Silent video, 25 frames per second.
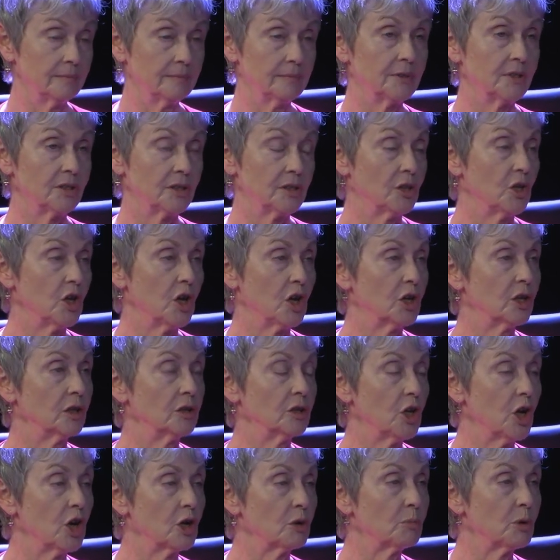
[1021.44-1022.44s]
It's a
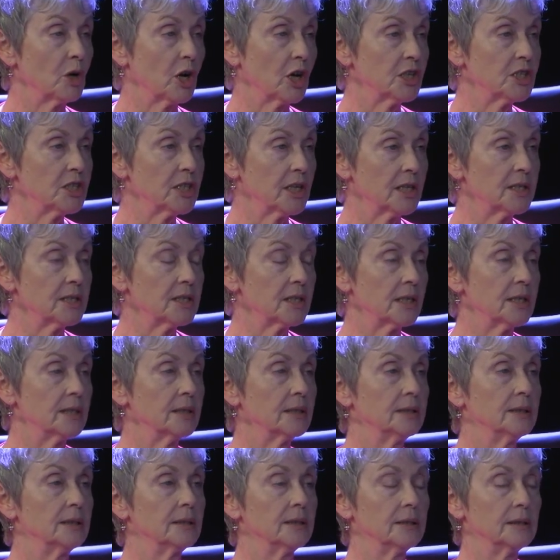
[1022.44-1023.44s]
long process.
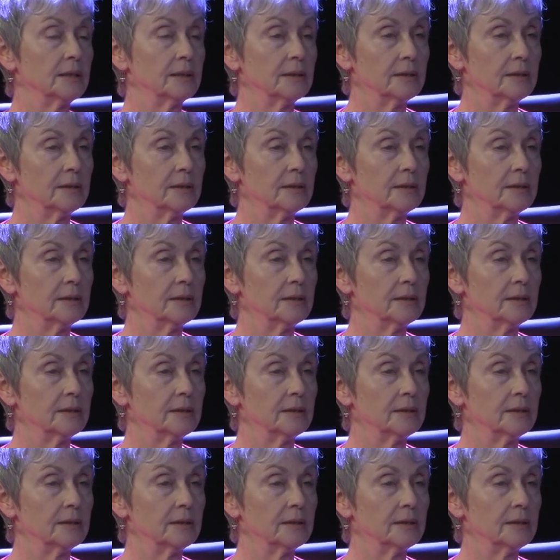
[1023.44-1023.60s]
Yeah.